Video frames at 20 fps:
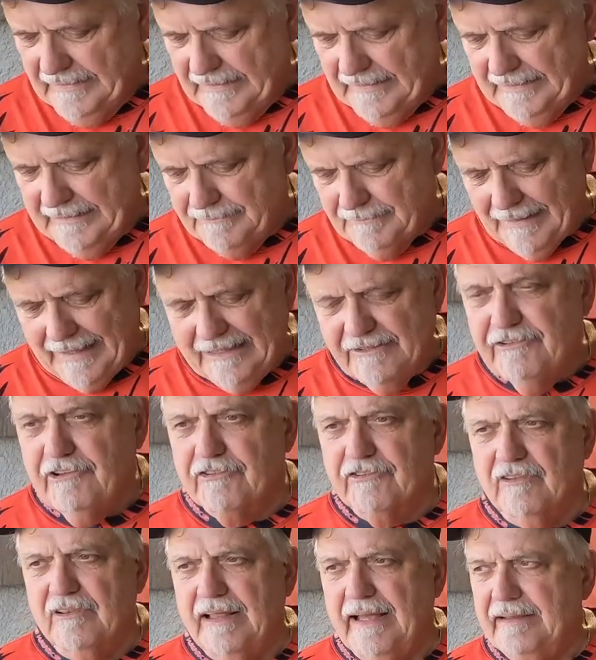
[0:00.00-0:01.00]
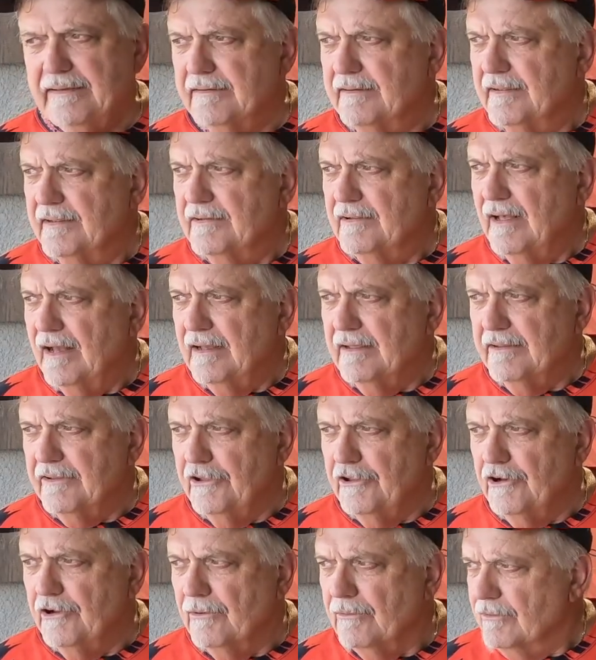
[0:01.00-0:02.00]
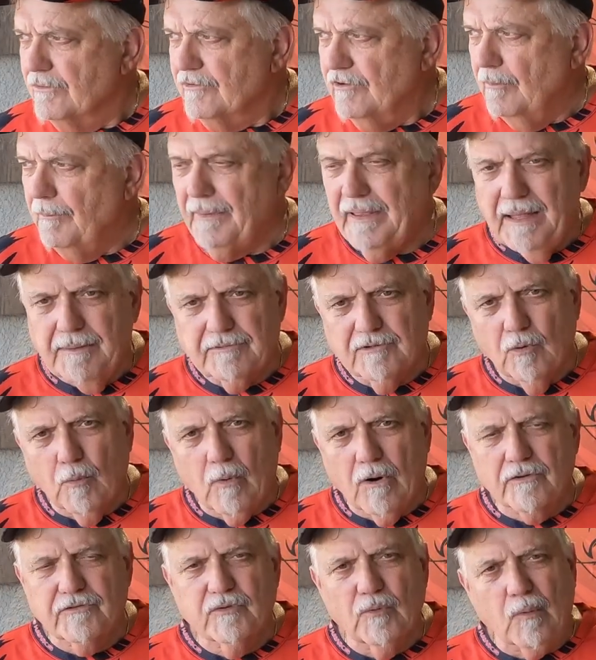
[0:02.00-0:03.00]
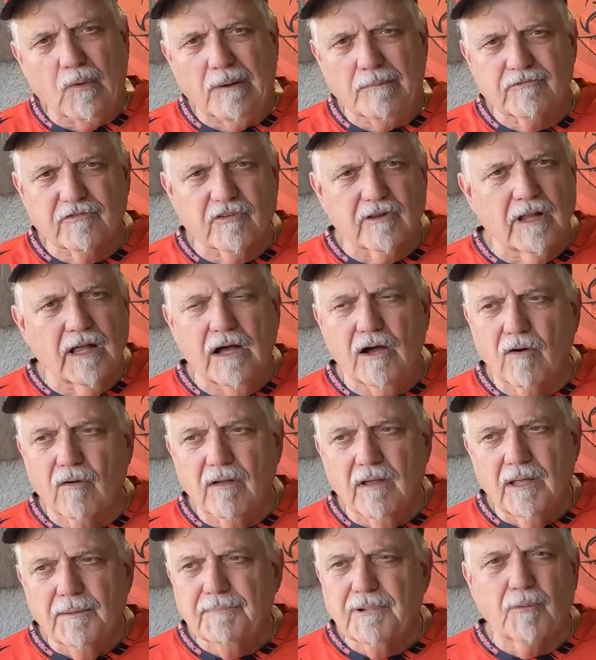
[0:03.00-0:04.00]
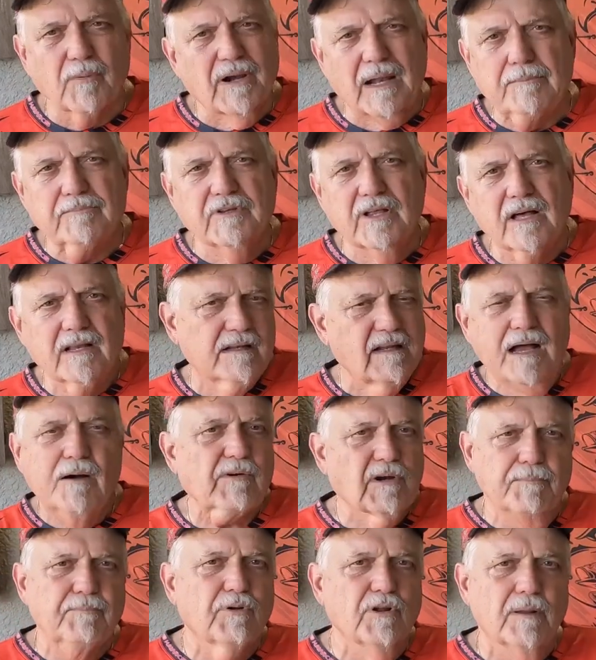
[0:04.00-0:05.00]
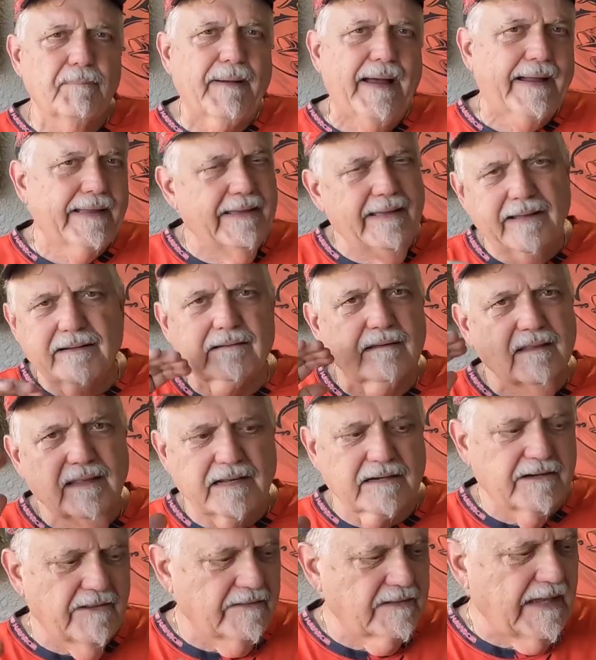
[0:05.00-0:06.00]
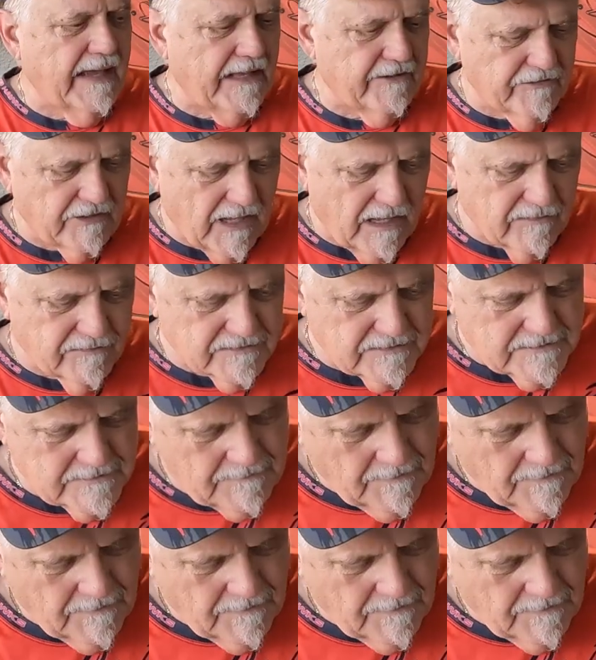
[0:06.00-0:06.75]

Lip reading: I just like, to be able to work the worm slow, but when I'm done, I want to pull it back in and get another cast off.